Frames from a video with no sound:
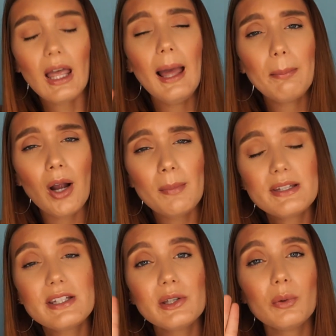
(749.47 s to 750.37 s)
I
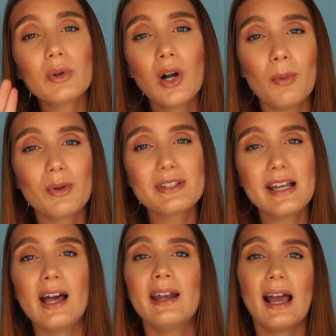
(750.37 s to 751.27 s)
promise you we're almost
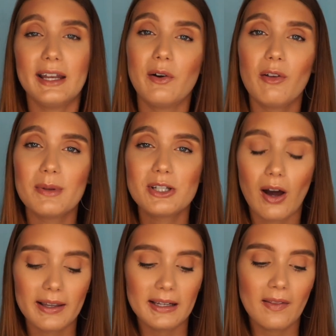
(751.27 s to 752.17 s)
done. I know I've been
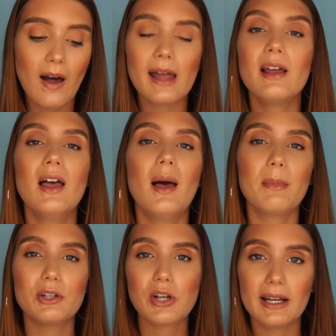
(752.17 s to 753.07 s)
talking a lot. I'm
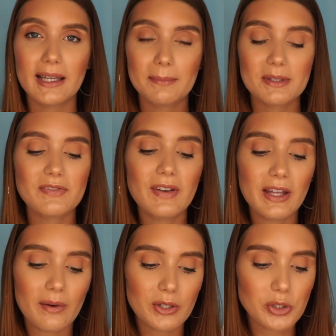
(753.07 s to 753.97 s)
going to try to keep this
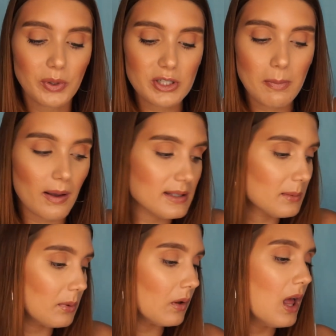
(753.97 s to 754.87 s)
video as short as
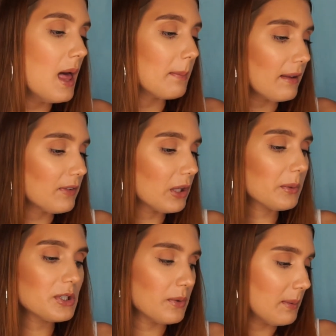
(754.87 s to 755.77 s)
possible, but I feel like
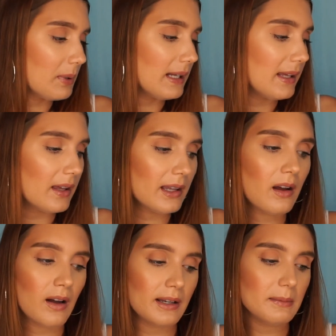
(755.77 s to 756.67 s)
we're doing pretty good
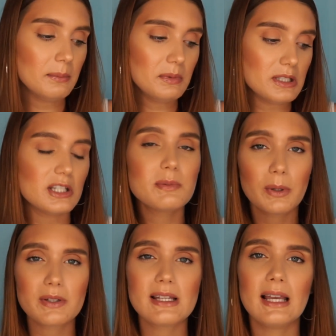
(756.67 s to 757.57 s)
on
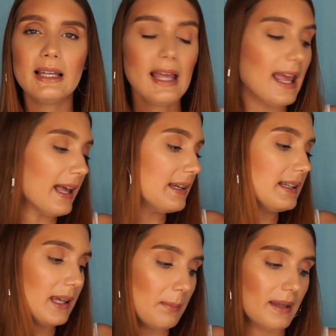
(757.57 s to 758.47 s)
dispersing and
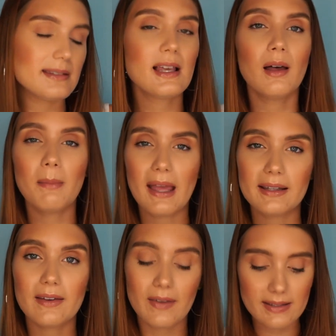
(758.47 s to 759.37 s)
keeping some and
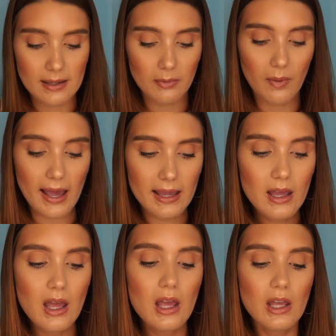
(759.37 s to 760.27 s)
giving some away.
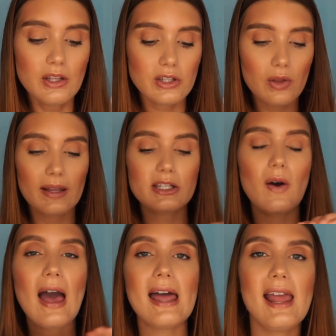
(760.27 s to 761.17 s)
So let's go
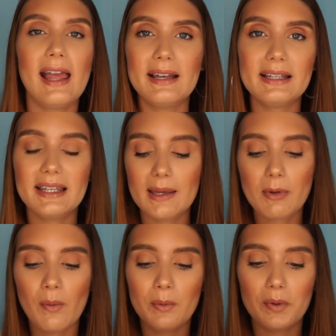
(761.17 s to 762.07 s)
ahead and keep
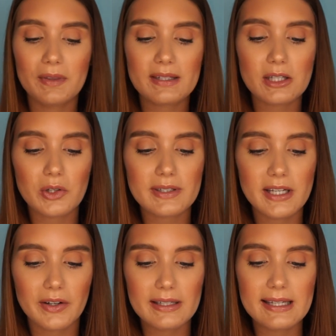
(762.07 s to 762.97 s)
going with this little
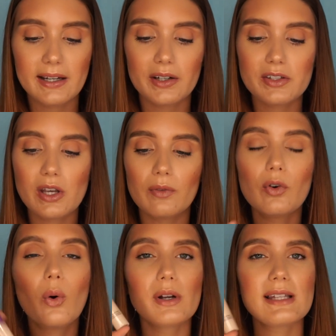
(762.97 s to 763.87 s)
series here. So of
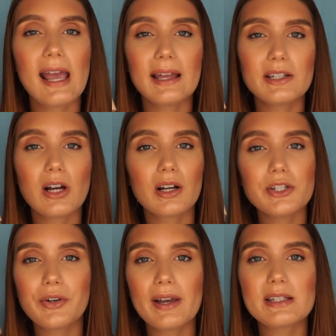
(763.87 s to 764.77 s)
course I had to talk to
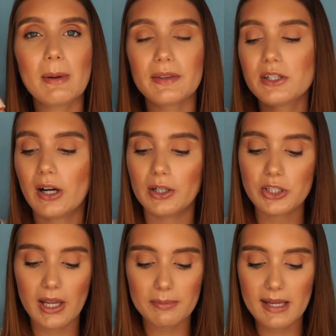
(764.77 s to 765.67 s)
you guys about the Tarte
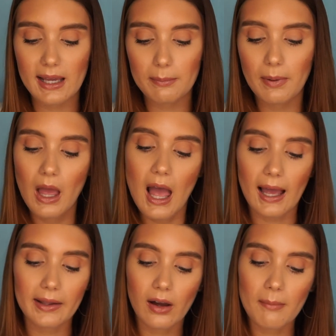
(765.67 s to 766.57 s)
Shape Tape.
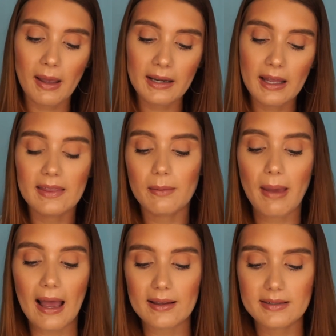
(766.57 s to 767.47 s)
I got mine in the
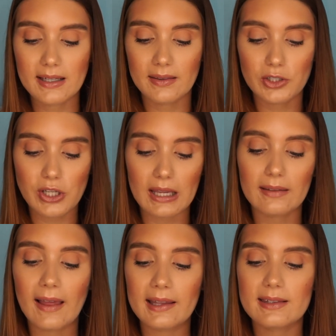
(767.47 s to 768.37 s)
past in the shade
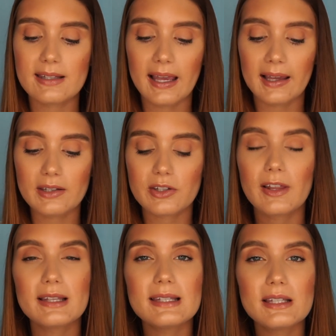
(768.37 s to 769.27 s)
Light Sand, so
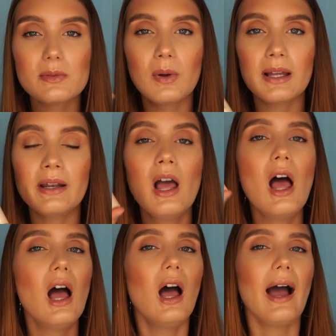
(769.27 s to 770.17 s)
that's this one.
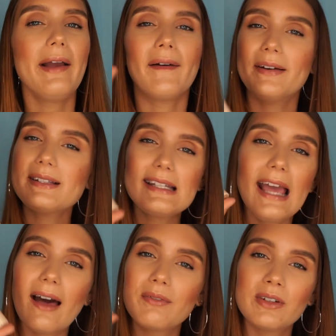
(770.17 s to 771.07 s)
I honestly
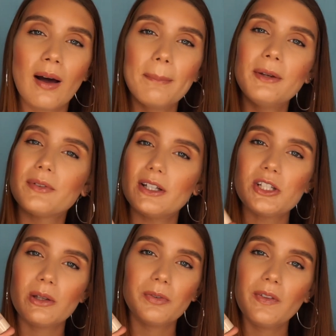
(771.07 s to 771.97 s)
have not been
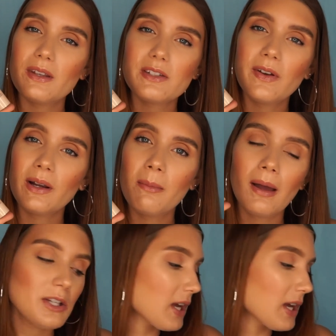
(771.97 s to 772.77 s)
reaching for this very much.